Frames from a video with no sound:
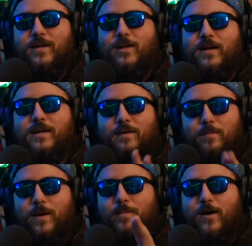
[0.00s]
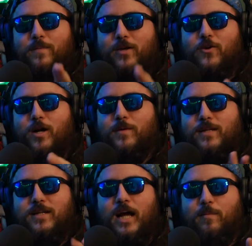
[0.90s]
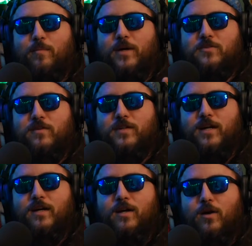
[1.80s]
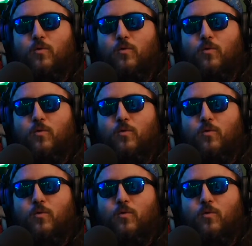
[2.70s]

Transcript: You know, like, remember how me you talk about the time and place for everything?